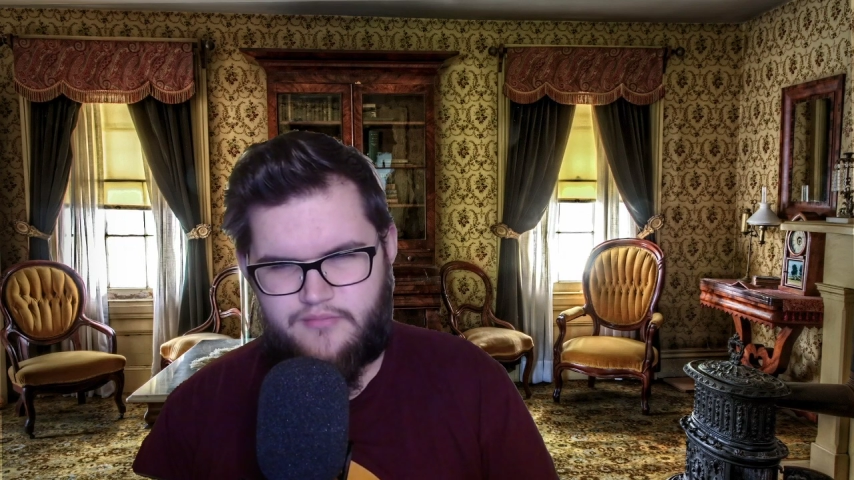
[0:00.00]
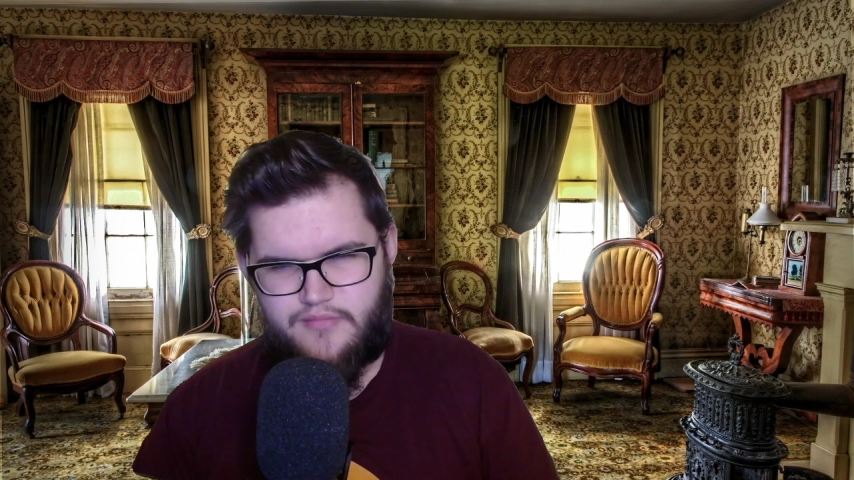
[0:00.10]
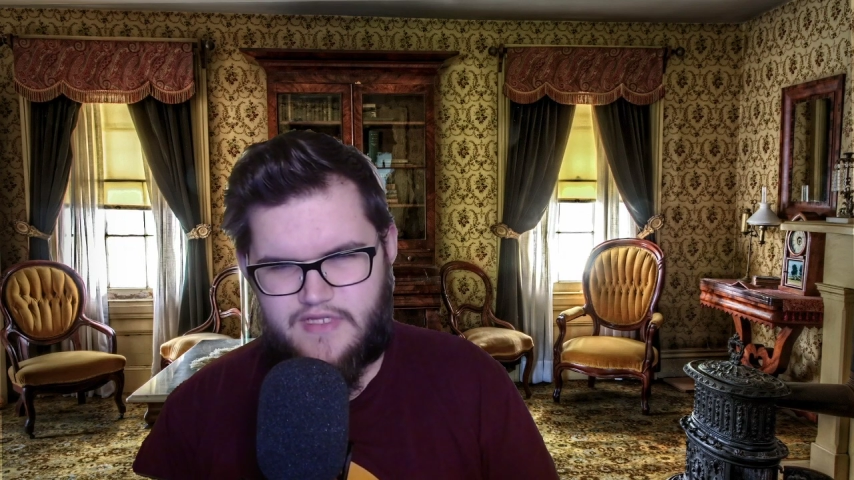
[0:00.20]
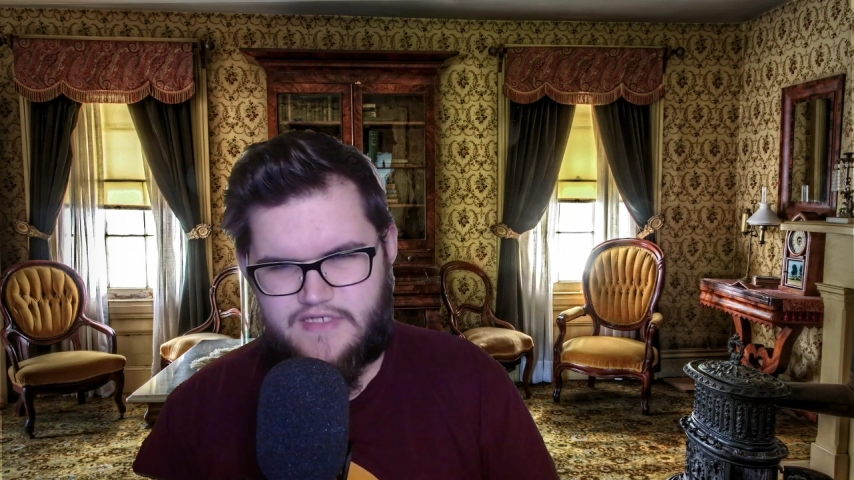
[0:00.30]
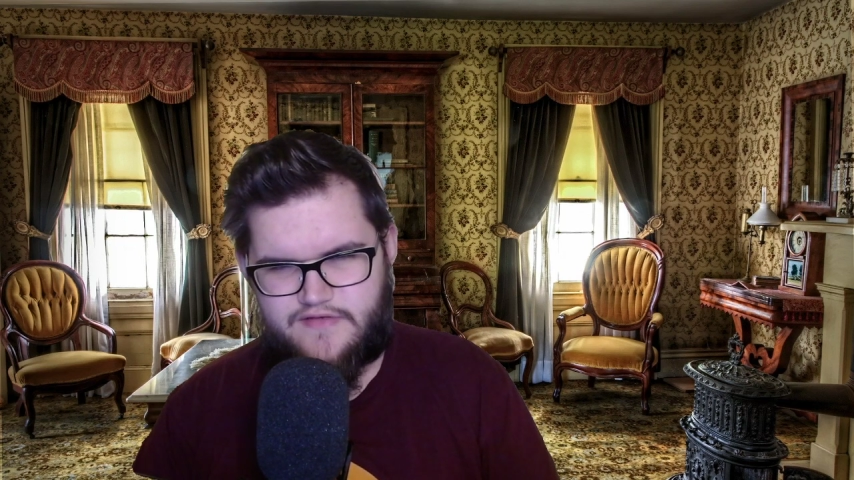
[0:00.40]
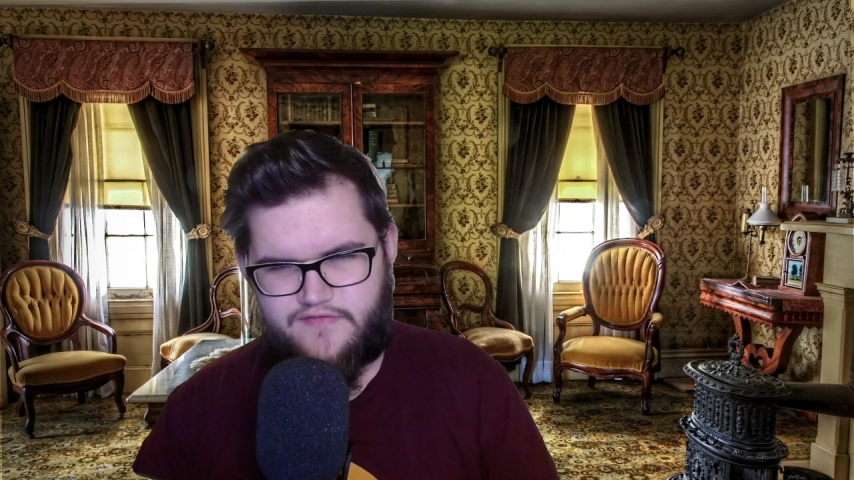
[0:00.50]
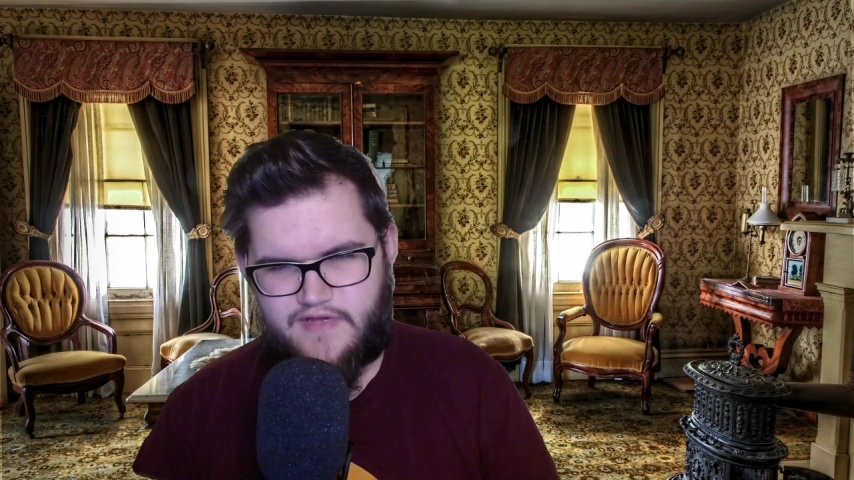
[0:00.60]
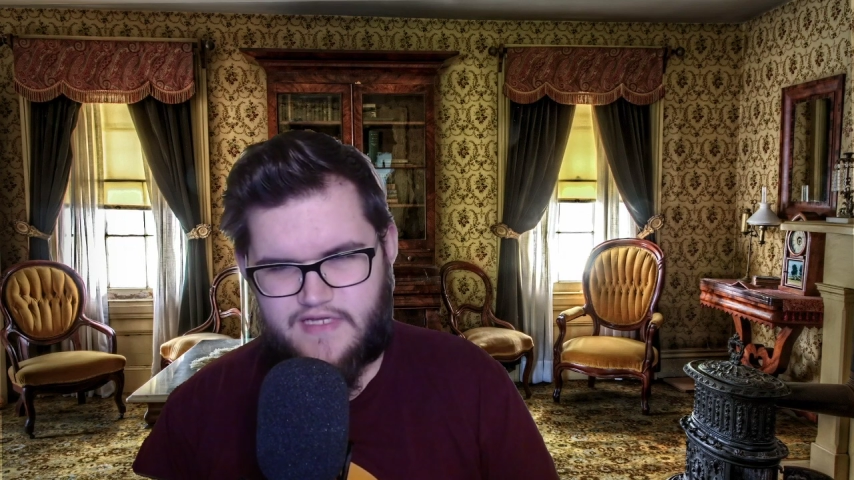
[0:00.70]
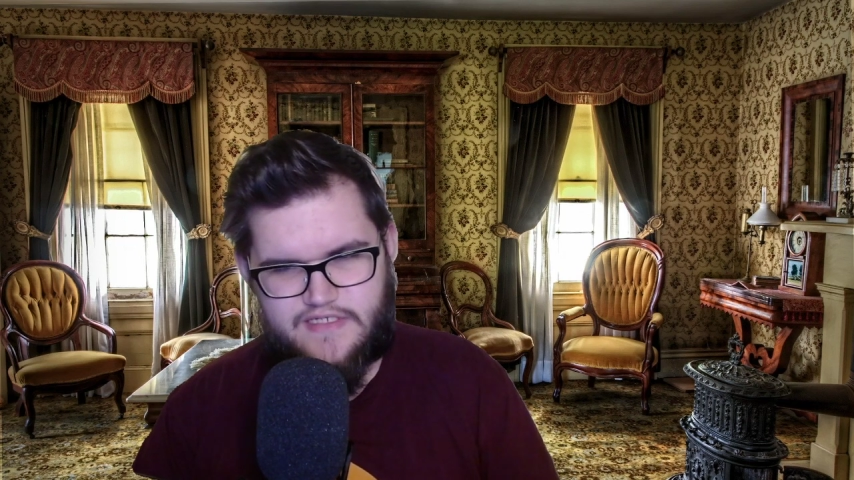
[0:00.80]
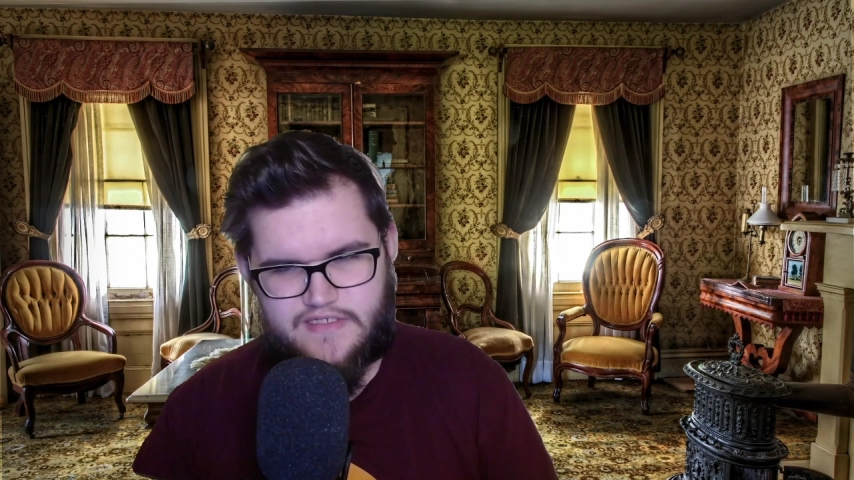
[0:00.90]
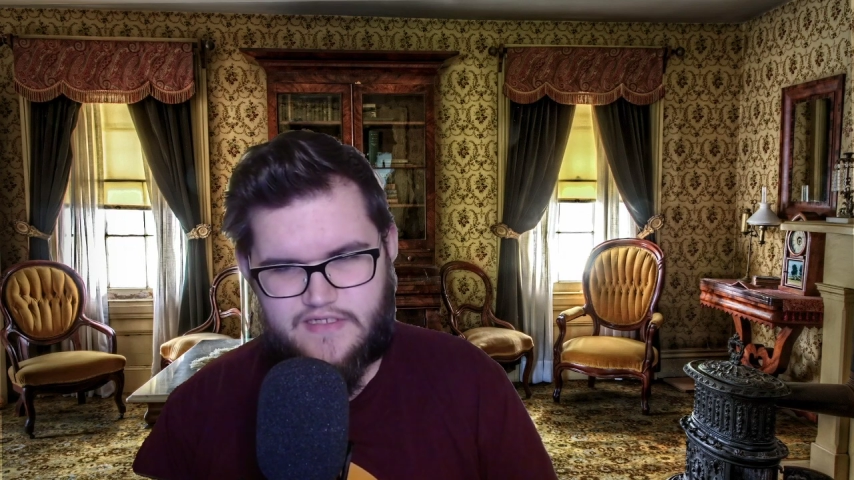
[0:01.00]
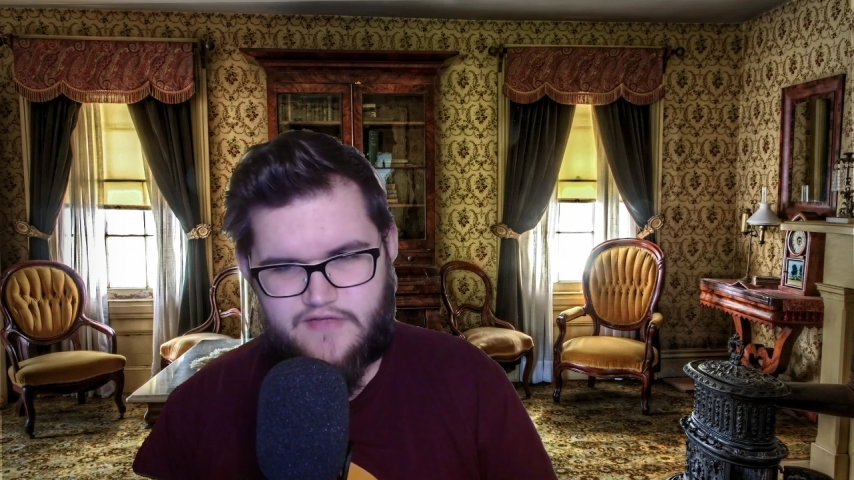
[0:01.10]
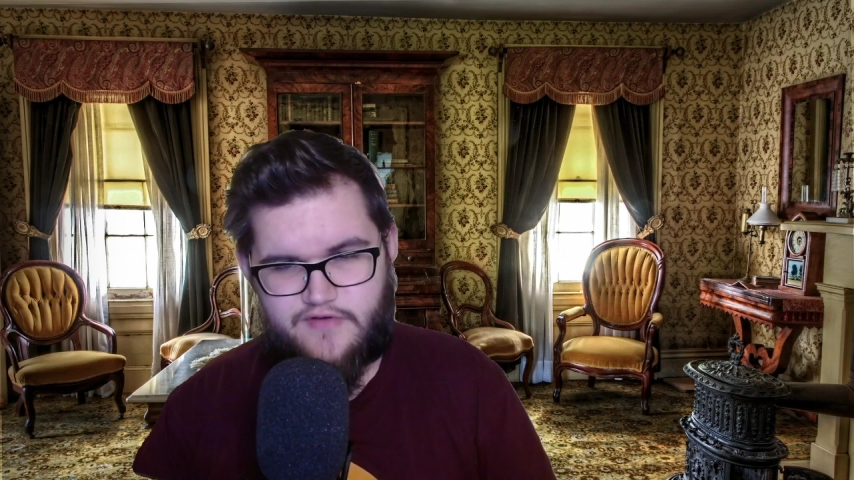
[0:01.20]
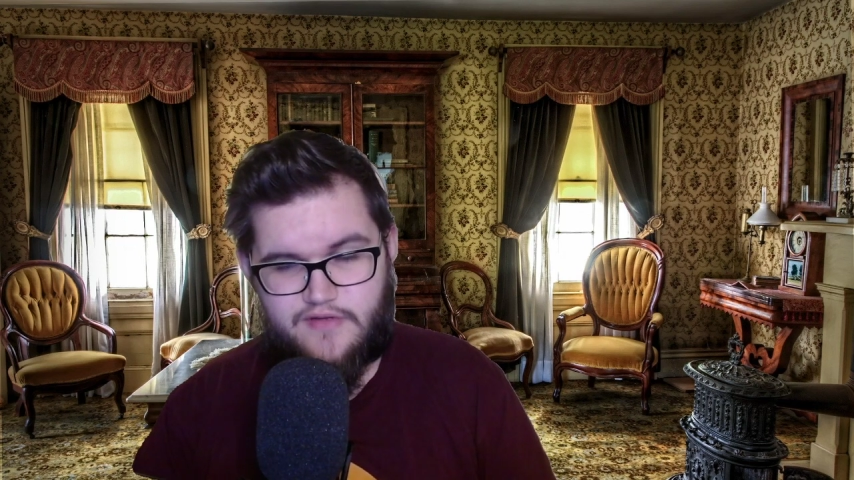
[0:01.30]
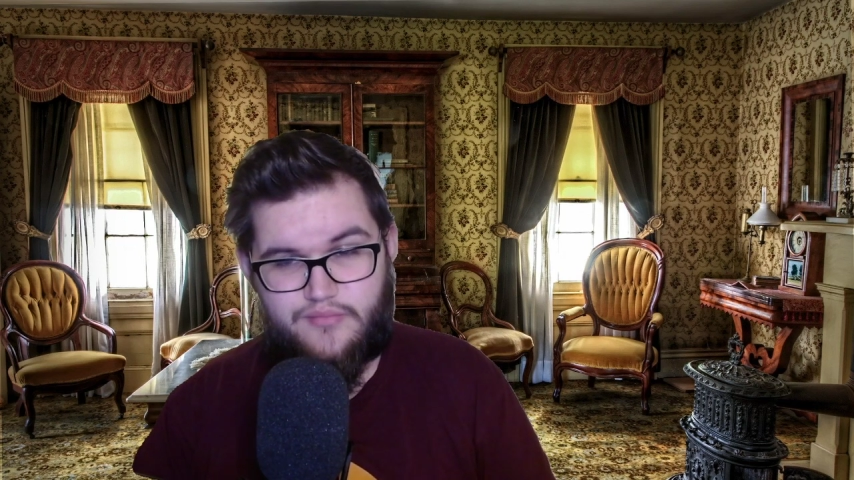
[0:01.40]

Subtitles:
made his affection every